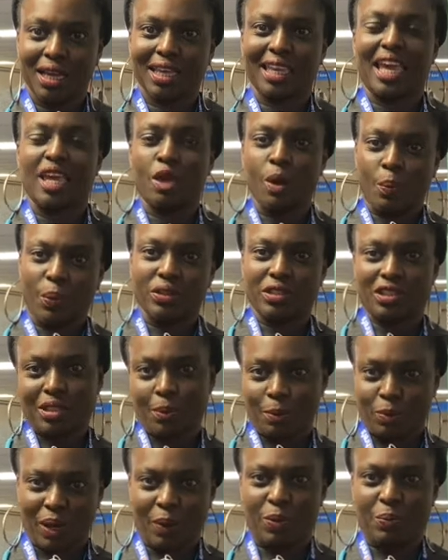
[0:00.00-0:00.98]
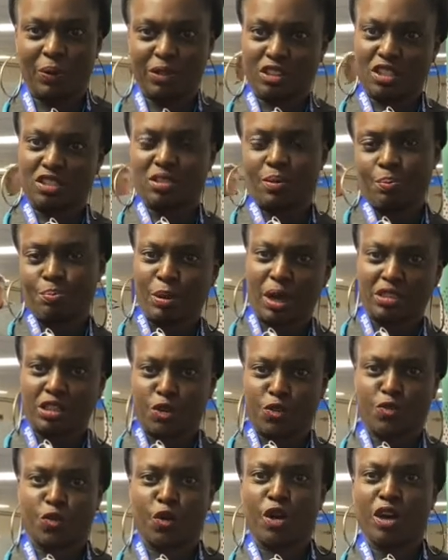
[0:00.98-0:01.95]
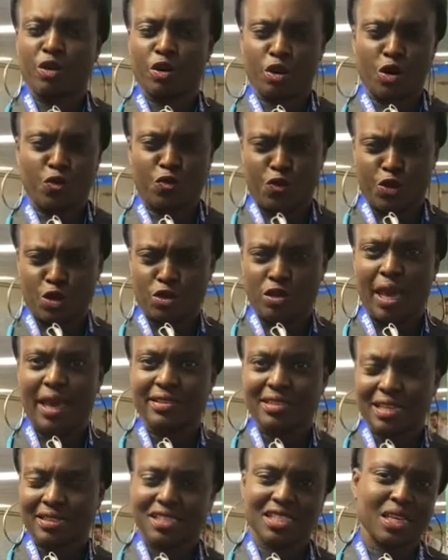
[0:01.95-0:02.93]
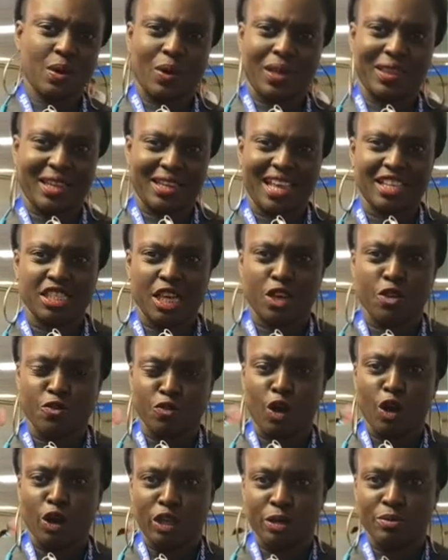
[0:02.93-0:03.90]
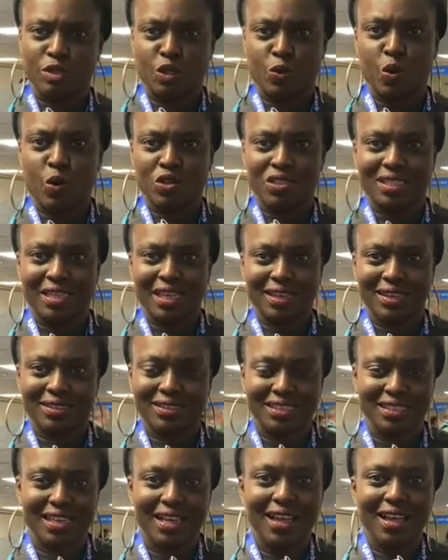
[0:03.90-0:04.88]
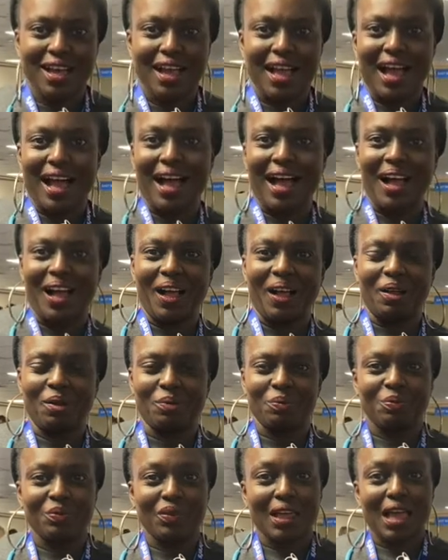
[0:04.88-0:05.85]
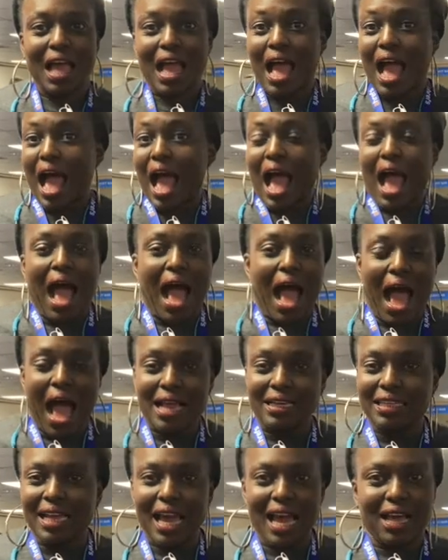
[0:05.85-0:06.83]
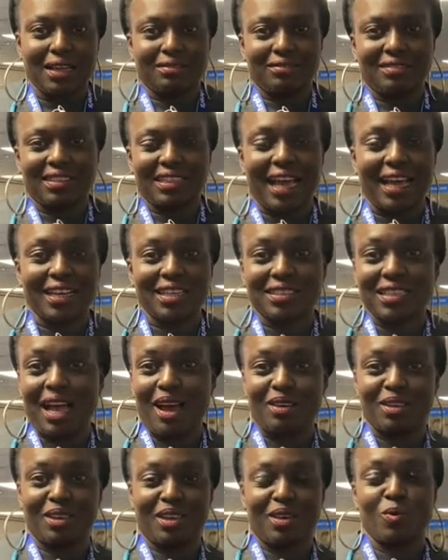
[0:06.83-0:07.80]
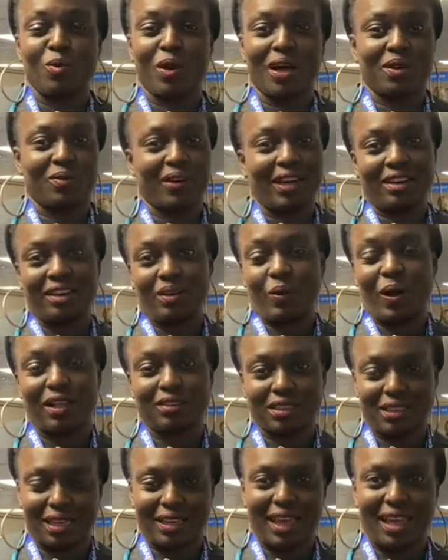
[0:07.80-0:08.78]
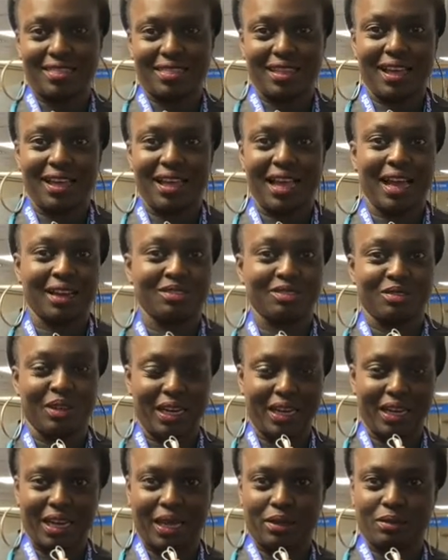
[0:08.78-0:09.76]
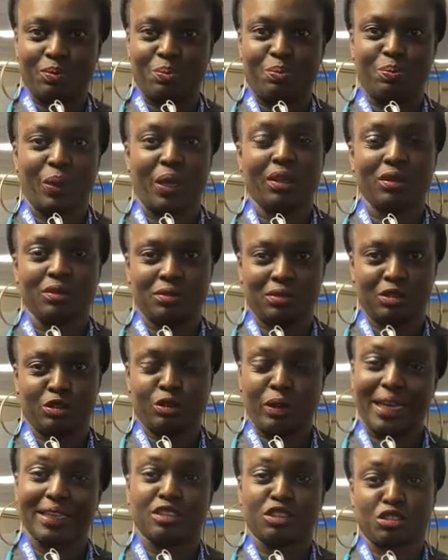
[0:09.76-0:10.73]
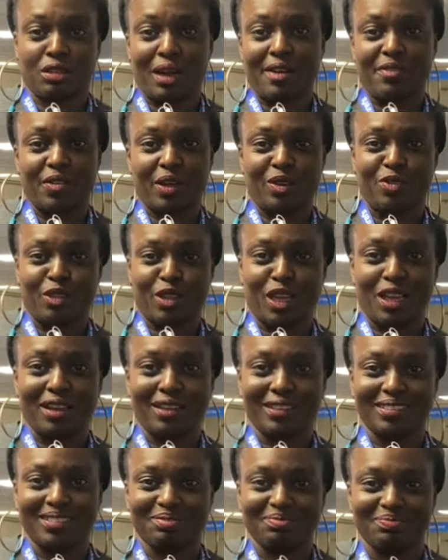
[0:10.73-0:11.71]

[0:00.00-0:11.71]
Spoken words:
Can you put some, can we put just some budget for it on a few days and see whether there's any volume towards it? And yeah, that is how you can work very well together and really build great traffic for the client.